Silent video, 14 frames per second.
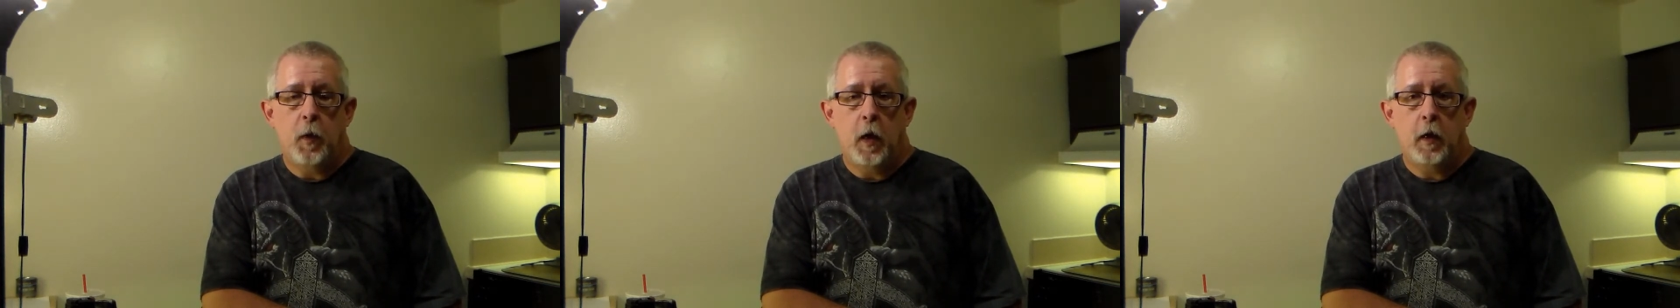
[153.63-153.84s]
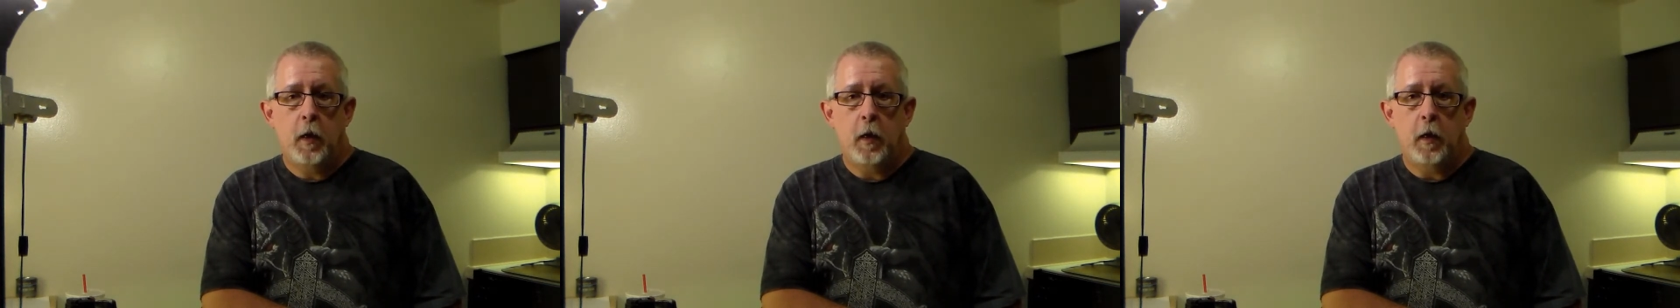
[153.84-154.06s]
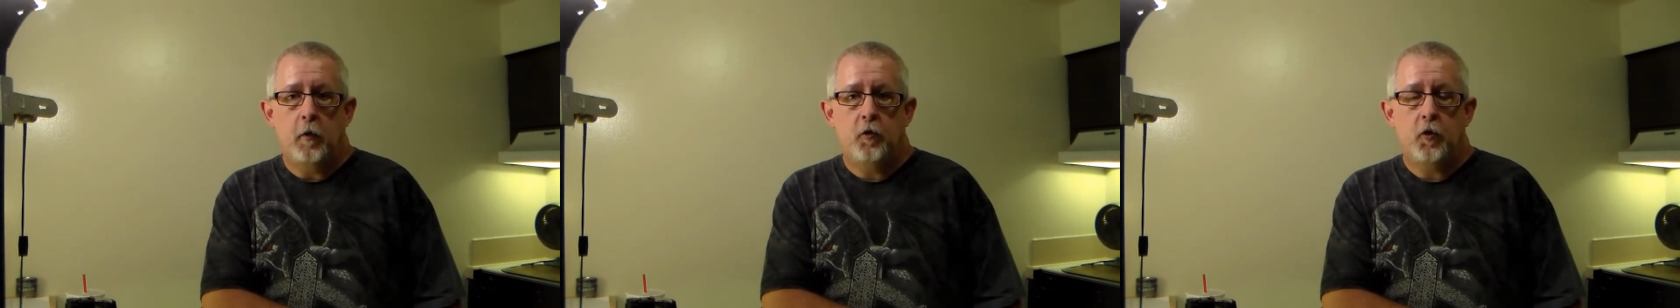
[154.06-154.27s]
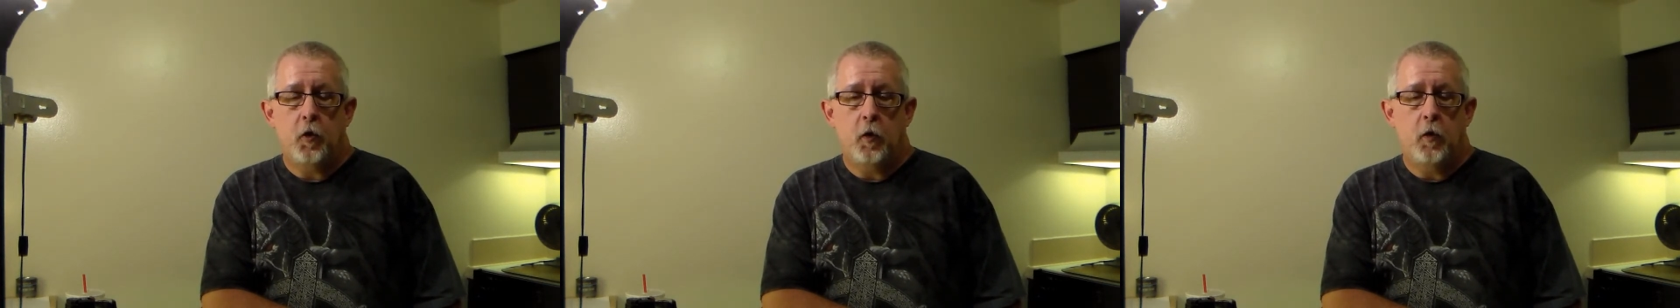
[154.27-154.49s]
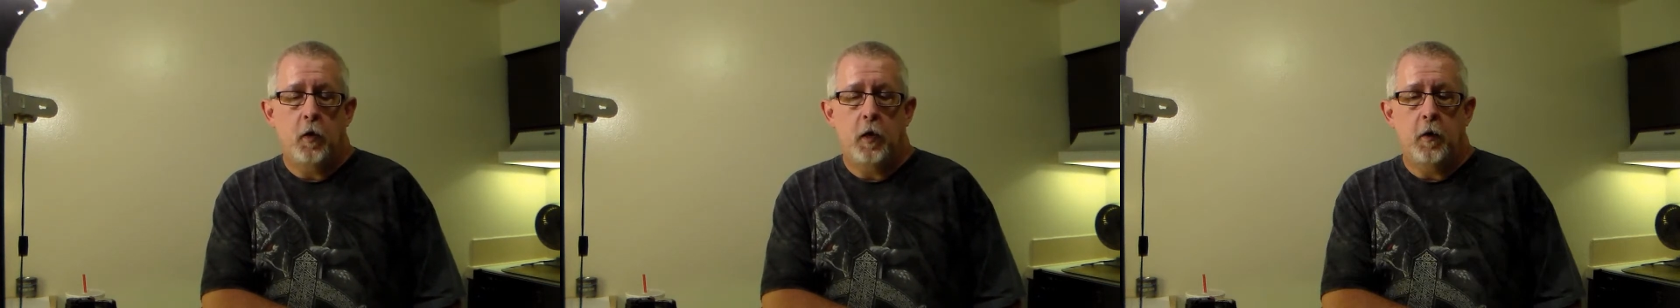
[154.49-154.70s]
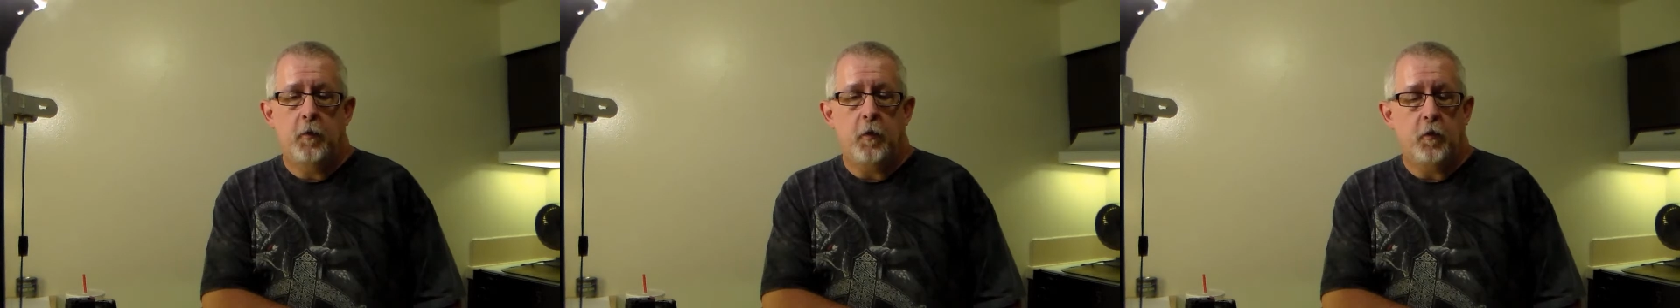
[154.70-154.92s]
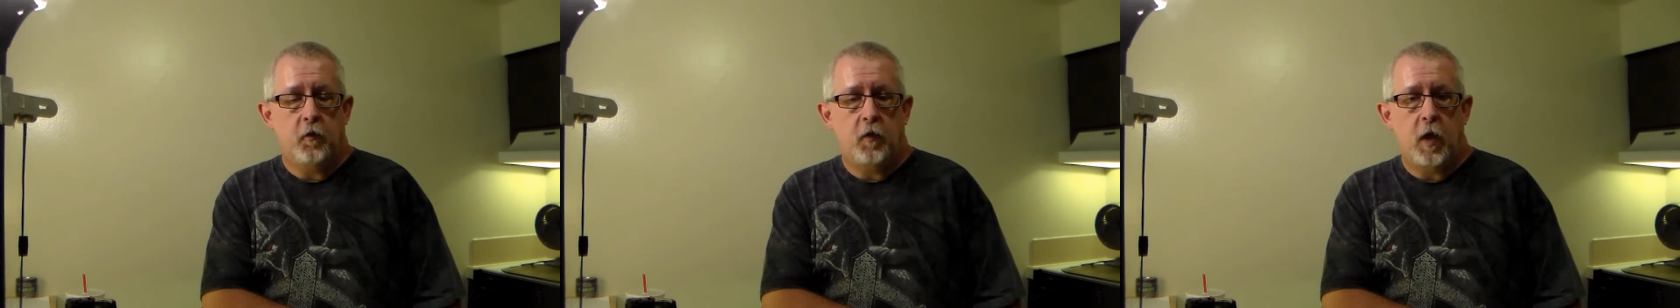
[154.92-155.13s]
bug and show you the
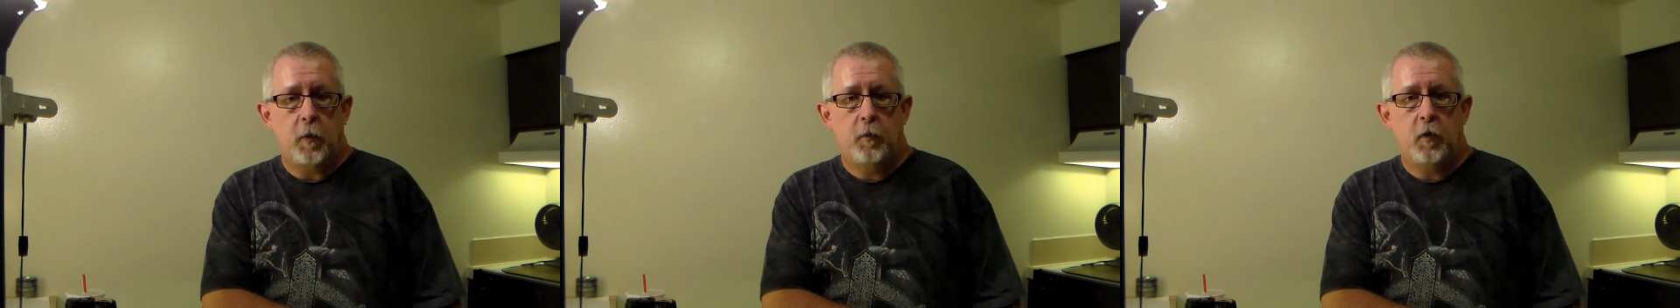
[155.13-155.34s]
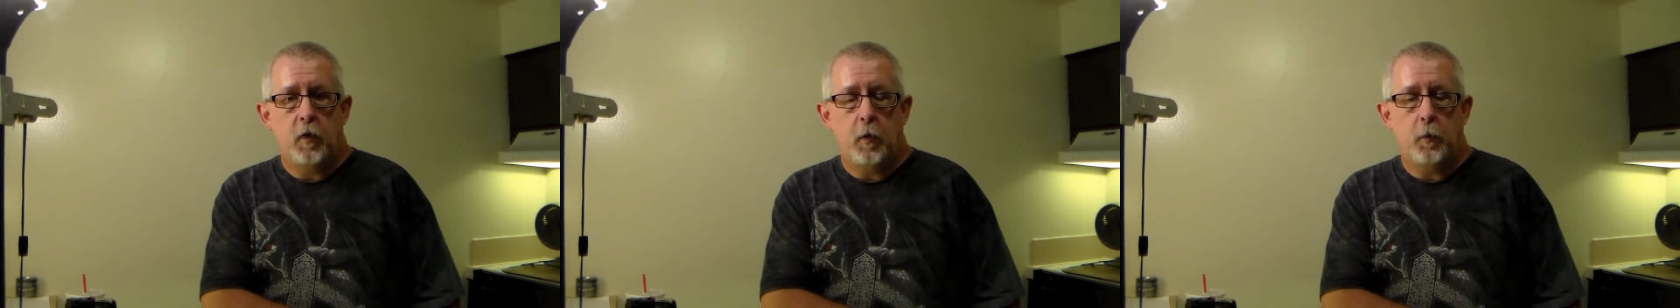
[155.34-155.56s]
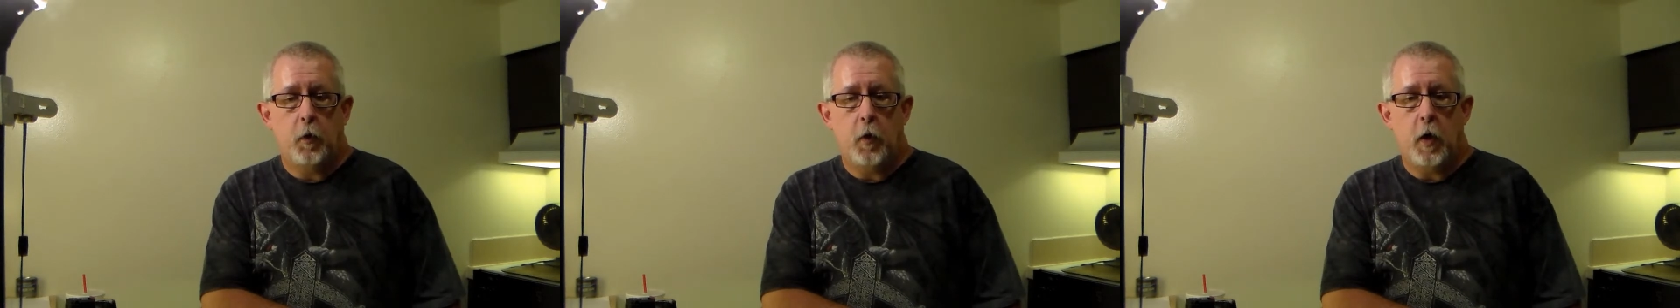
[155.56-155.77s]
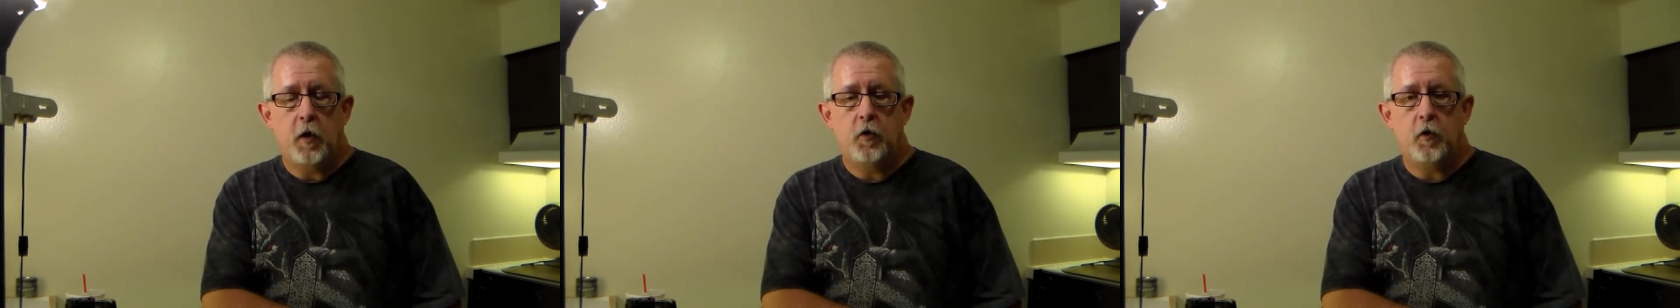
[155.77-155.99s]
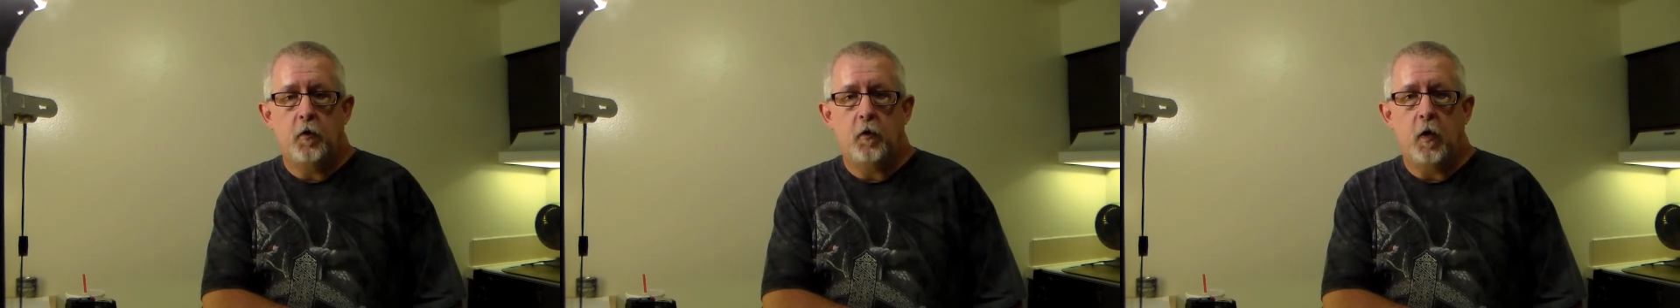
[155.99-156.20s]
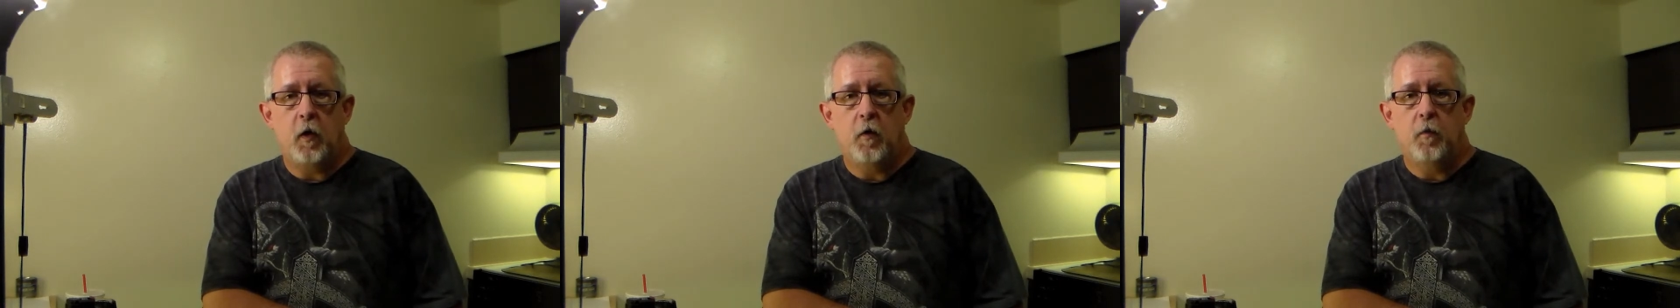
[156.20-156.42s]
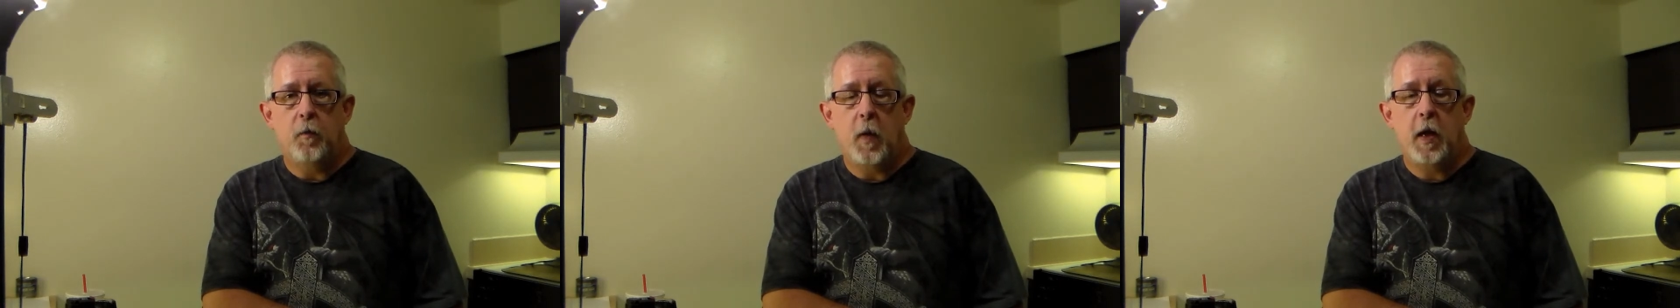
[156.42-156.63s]
different steps and the progressions
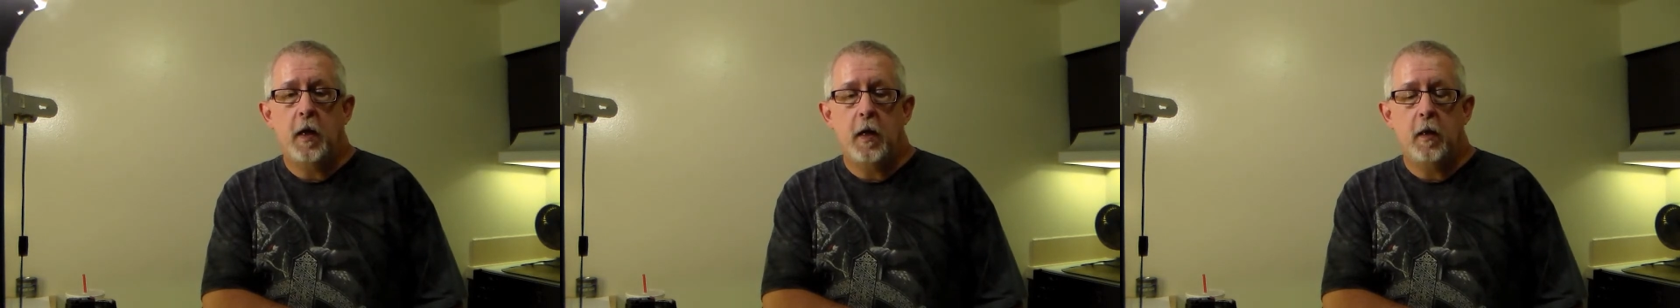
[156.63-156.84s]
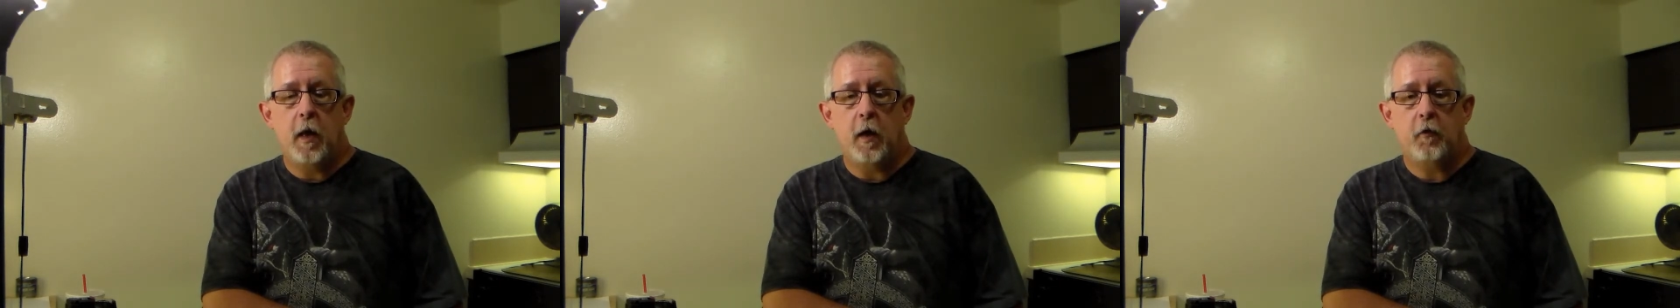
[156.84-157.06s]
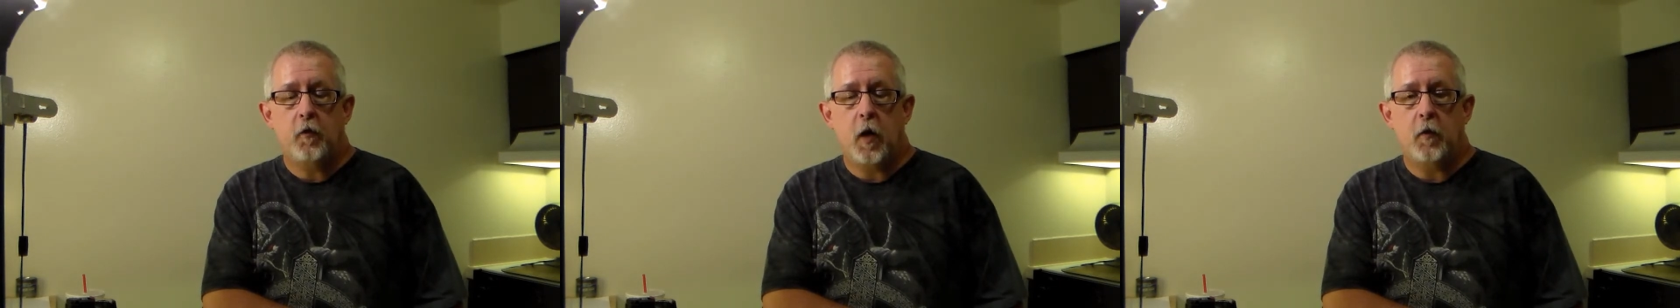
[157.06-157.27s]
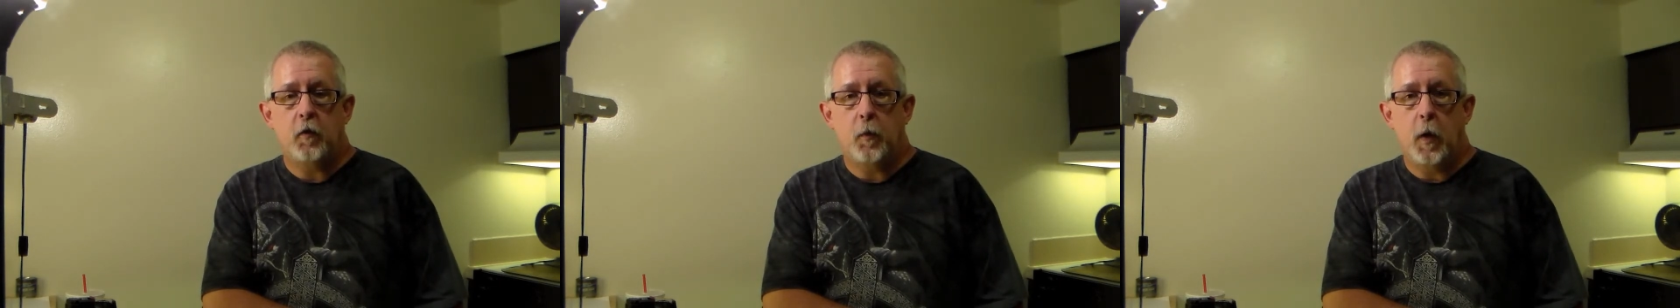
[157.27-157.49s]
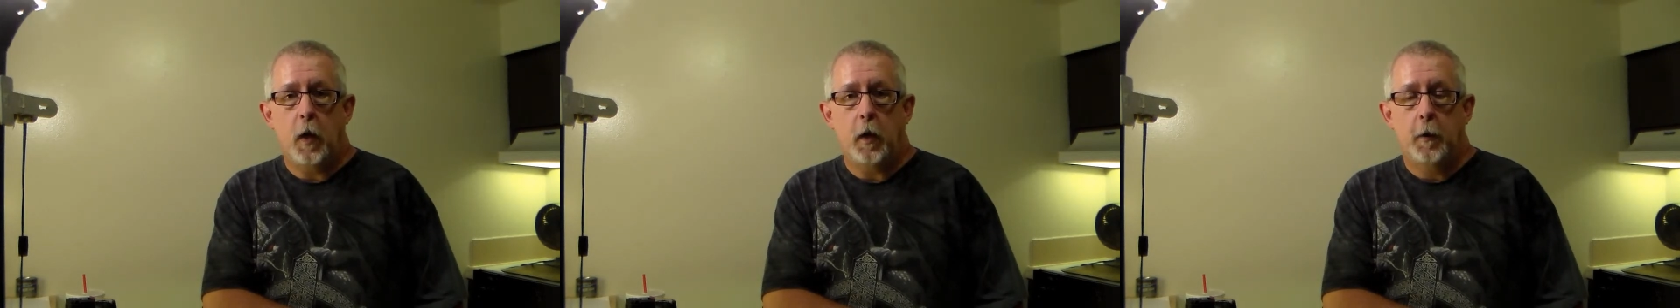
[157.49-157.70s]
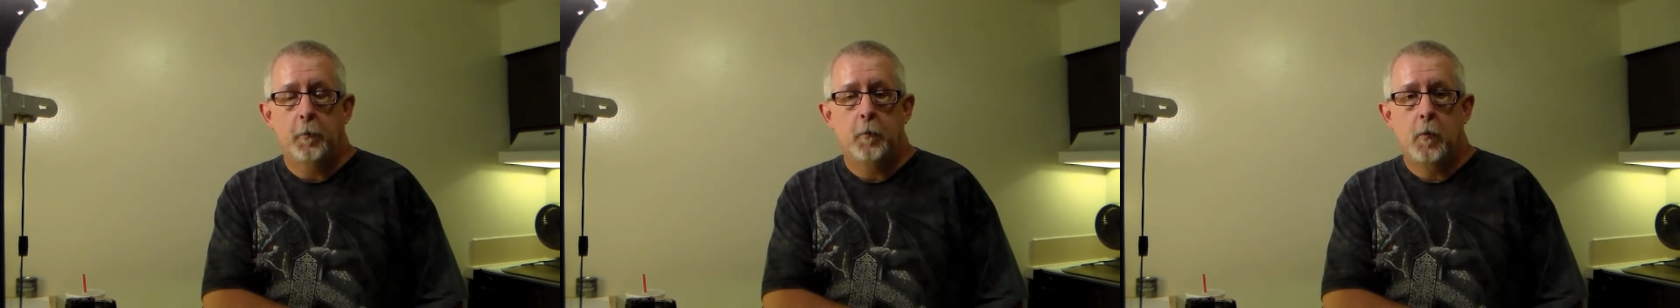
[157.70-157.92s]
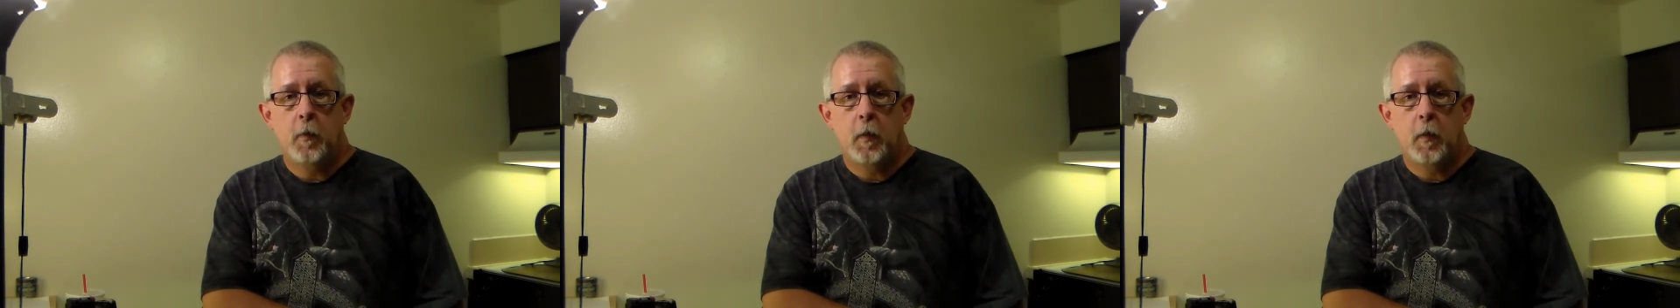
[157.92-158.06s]
of making that travel bug.